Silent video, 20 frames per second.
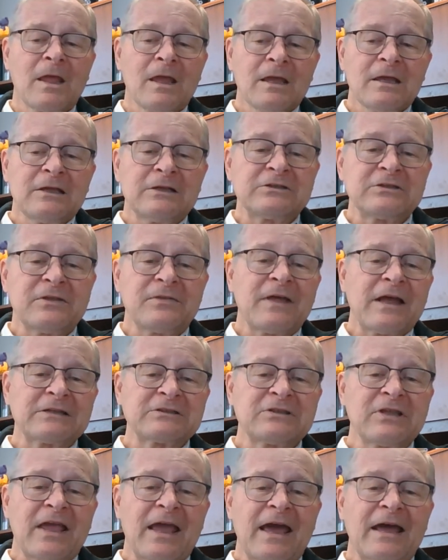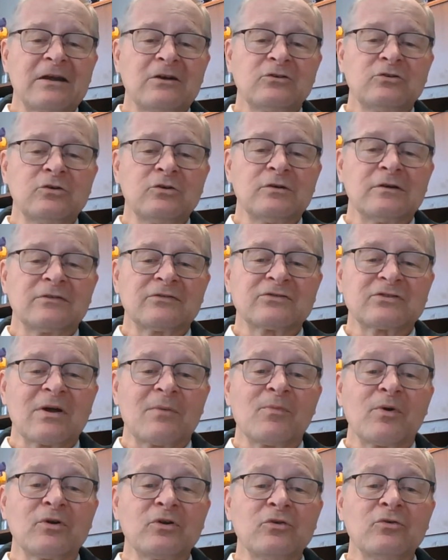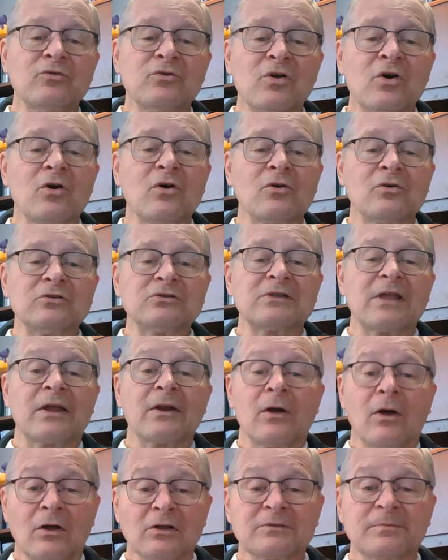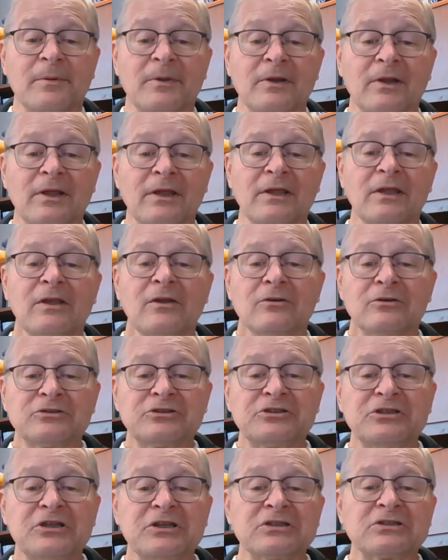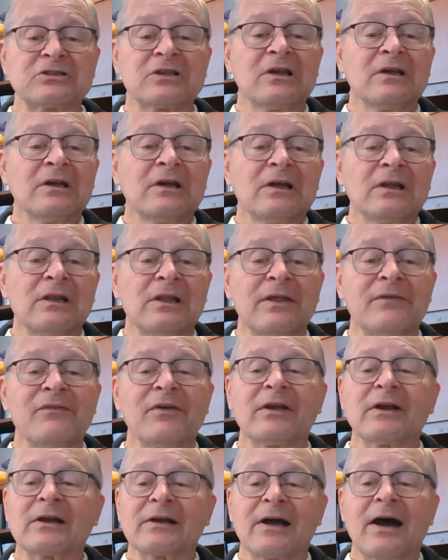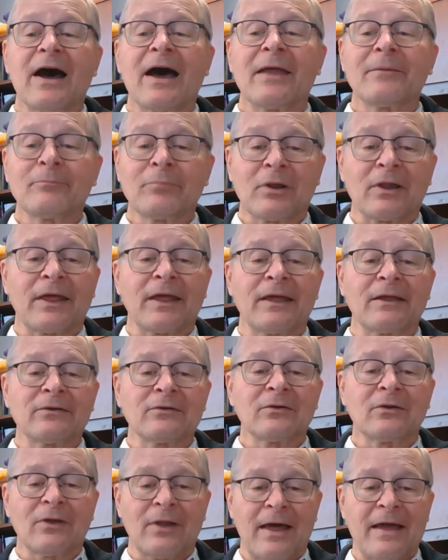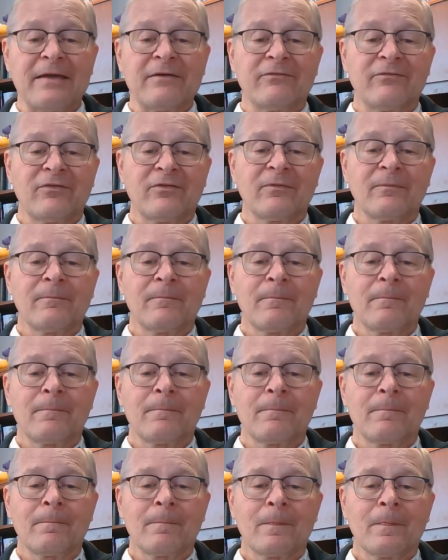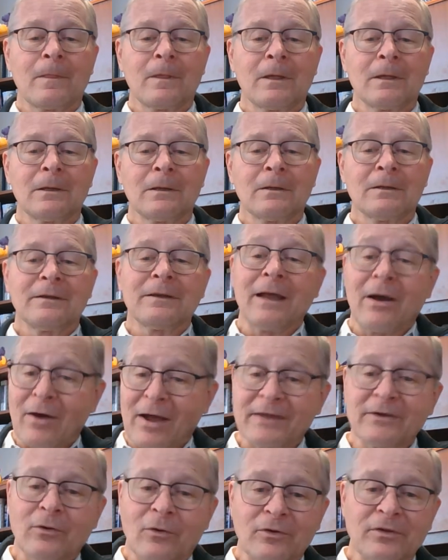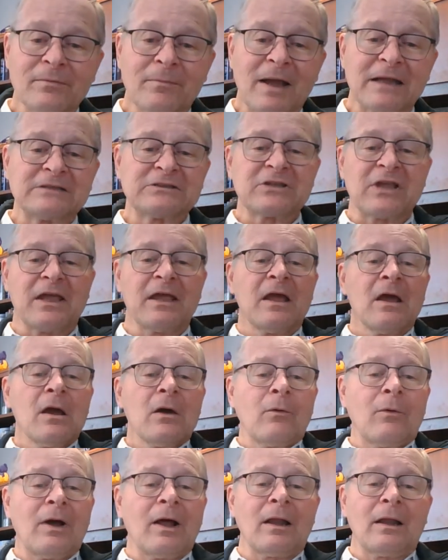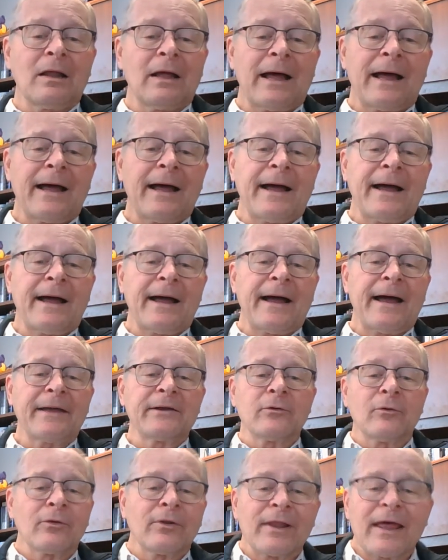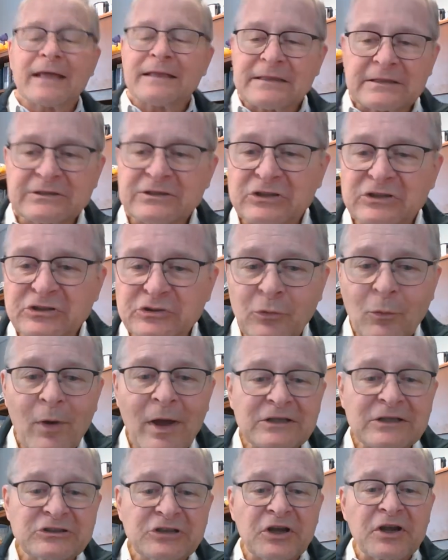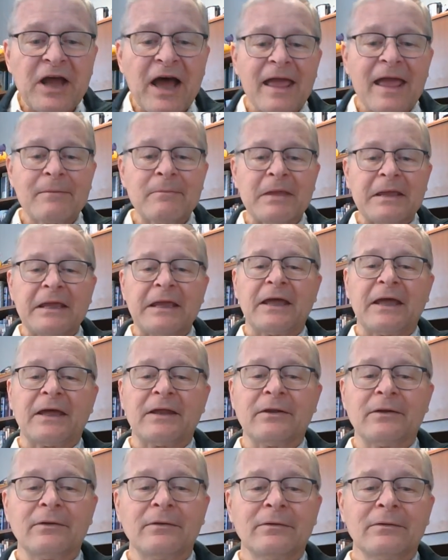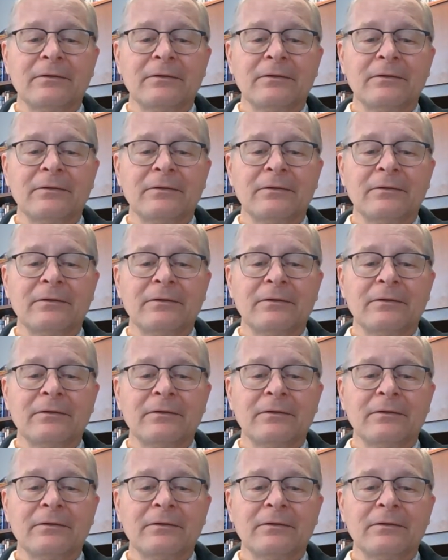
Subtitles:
You see, that's the attitude of someone who knows that ultimately he or she is living a God-planned life. Now, I know you might say, well, I don't like the situation I'm in.